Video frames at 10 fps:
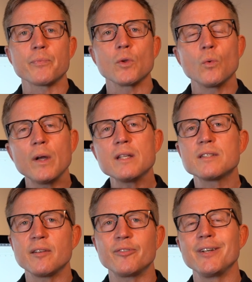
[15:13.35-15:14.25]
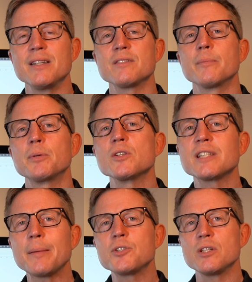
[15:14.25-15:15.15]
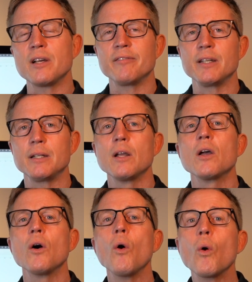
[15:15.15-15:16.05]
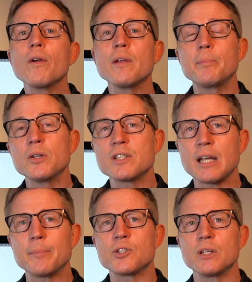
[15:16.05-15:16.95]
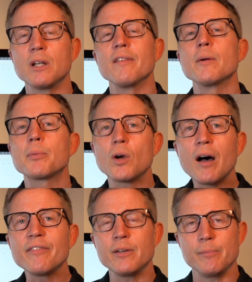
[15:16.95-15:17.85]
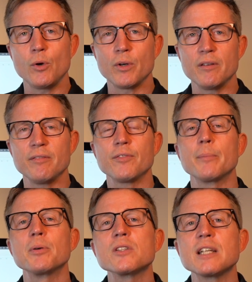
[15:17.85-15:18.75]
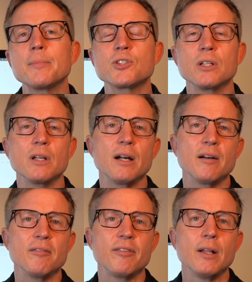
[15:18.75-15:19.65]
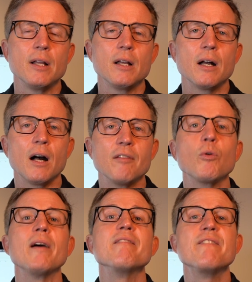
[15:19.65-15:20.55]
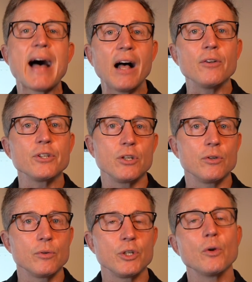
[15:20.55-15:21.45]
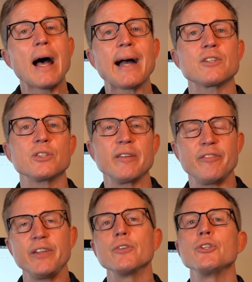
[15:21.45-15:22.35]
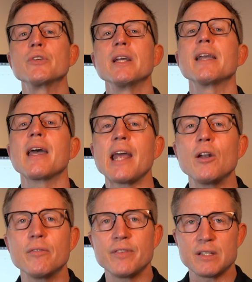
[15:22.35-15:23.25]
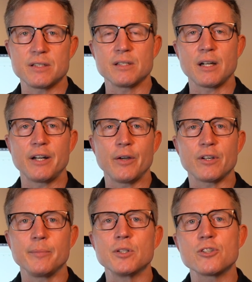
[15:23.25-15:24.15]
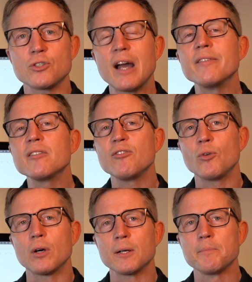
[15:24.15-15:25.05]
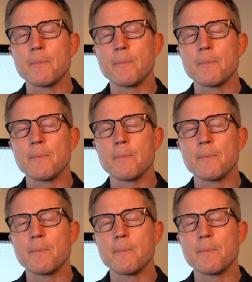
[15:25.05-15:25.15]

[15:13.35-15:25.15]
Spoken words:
What is different is the perception of it, or the perception of the profit motive, the perception of what value you actually feel you can get out of this desired outcome you're striving for.